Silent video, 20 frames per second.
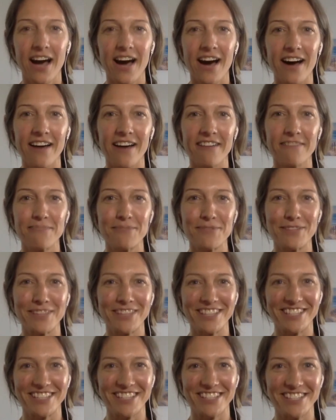I've put
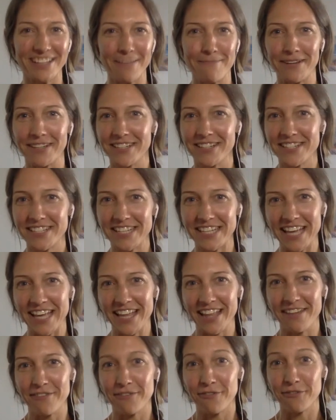this summit
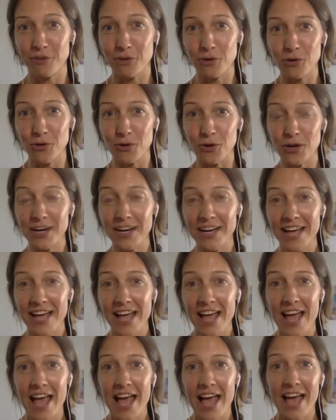together for.
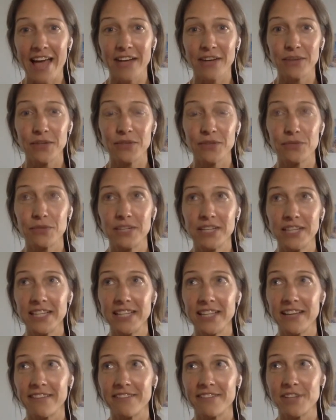And I would really
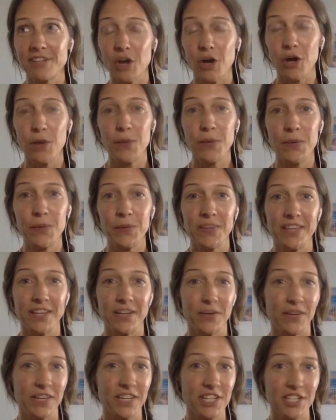love to open with the
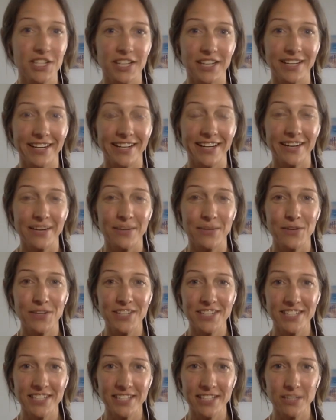question,
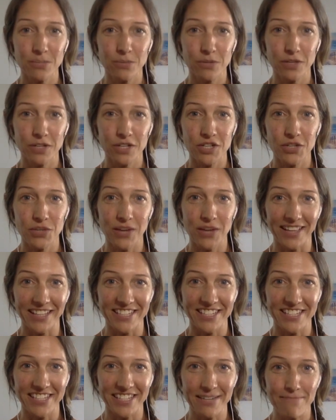what does
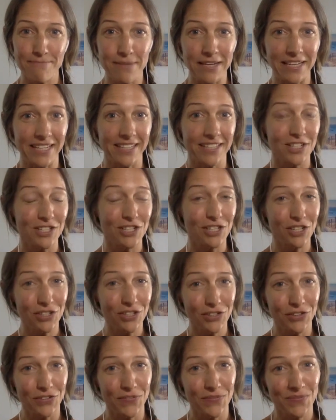spirituality mean to
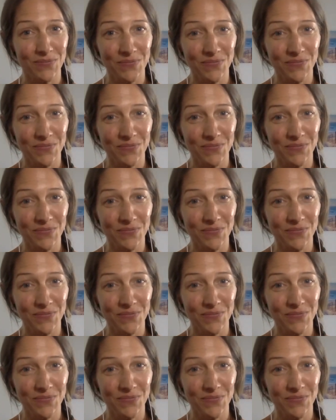you?